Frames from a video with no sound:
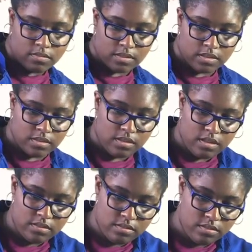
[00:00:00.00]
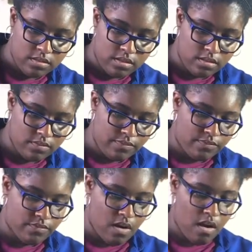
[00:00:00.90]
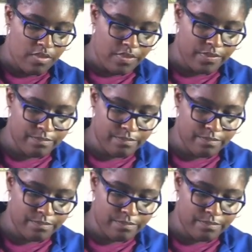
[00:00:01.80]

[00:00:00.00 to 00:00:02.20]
I can catch any froth.